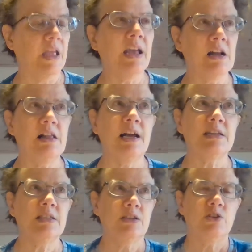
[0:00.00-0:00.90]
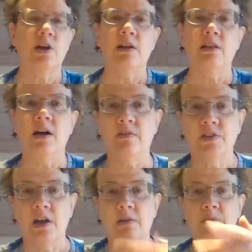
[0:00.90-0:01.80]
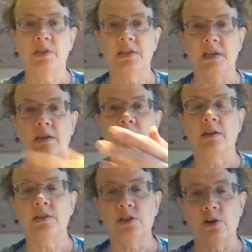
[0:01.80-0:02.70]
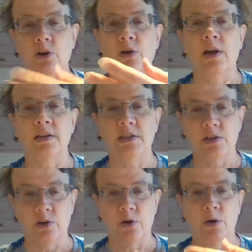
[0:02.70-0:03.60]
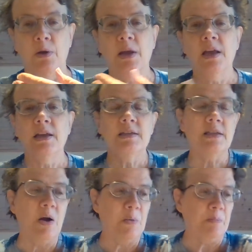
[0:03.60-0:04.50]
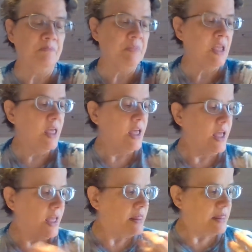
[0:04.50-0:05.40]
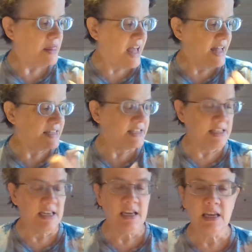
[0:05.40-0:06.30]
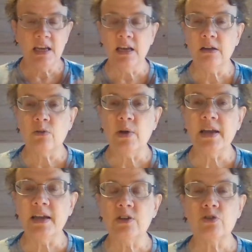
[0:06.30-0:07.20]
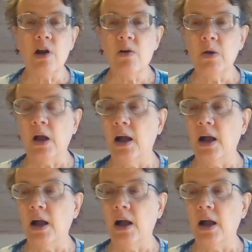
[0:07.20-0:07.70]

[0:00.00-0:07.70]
In class, there's not a lot of time to sit and stir and stir. So that's the quick intro.